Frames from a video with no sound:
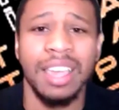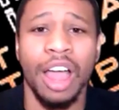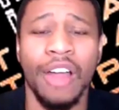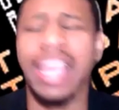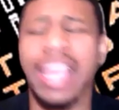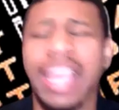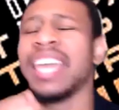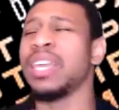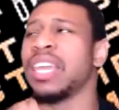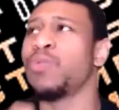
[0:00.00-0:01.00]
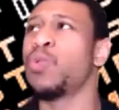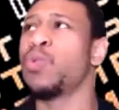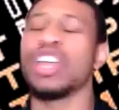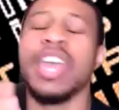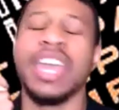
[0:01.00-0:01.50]
All right. He
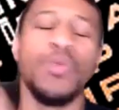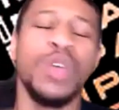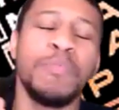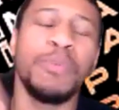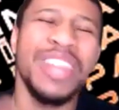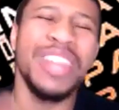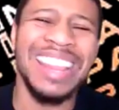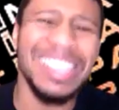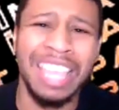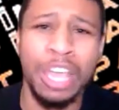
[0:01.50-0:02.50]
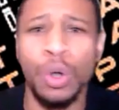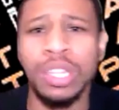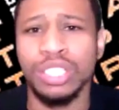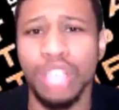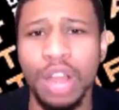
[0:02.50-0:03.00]
wouldn't put anything on
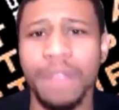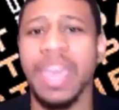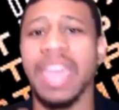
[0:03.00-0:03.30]
this earth